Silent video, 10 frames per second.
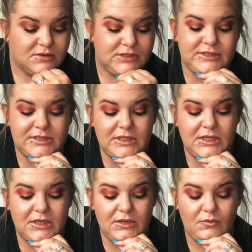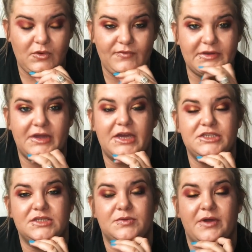to see what
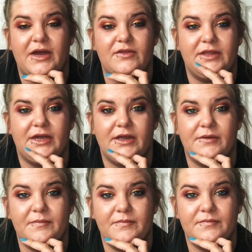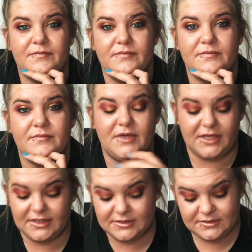variations were out there
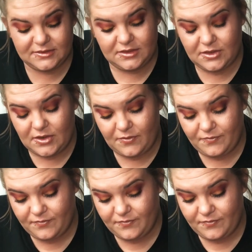because, you know,